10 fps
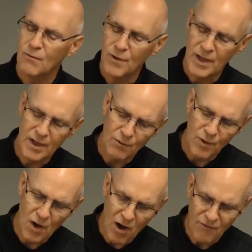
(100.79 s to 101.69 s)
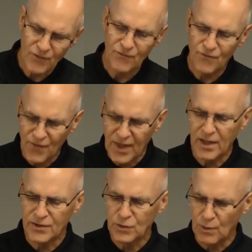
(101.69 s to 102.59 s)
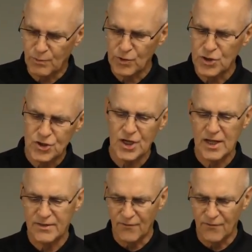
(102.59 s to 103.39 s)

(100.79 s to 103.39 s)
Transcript: We often fail to appreciate